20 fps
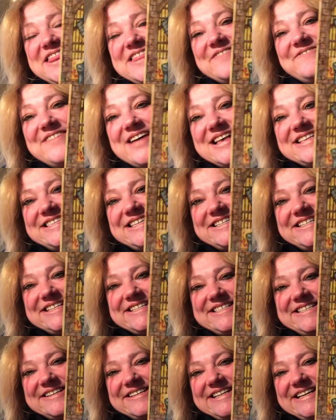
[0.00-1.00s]
The
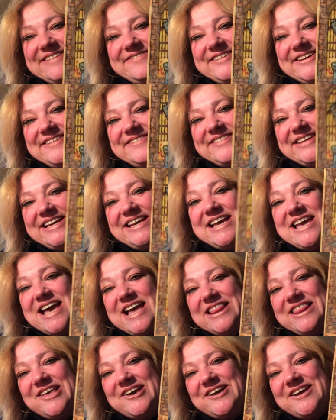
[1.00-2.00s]
messages they're giving me.
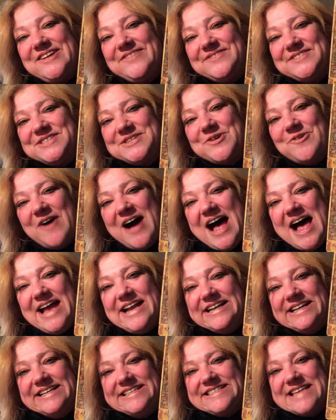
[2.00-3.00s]
Look at him
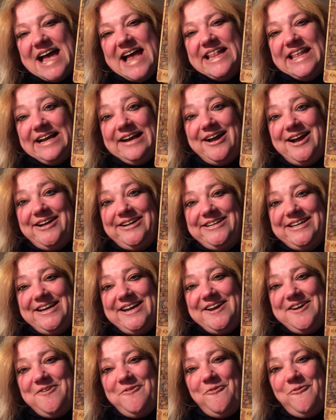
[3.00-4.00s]
squatting. He's kind of like, I
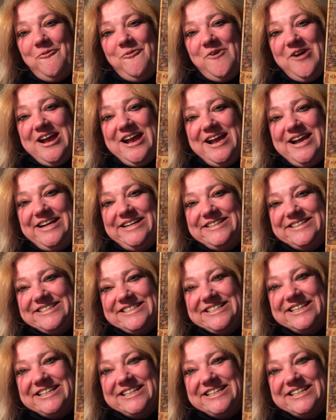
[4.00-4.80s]
can't wait.